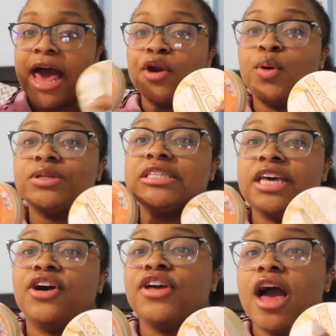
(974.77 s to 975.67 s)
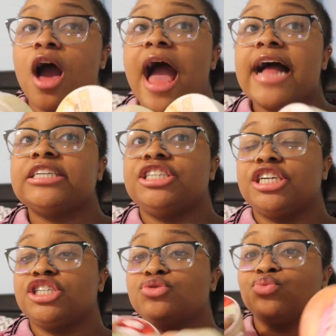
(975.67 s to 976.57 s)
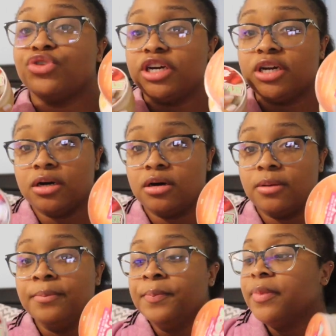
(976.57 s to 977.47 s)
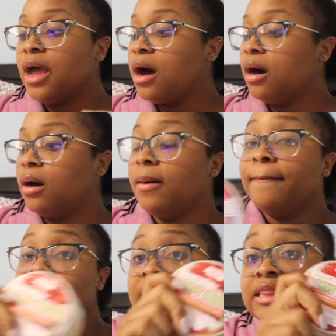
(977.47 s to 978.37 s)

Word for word: I don't know what to tell y'all. I just re-up. Um,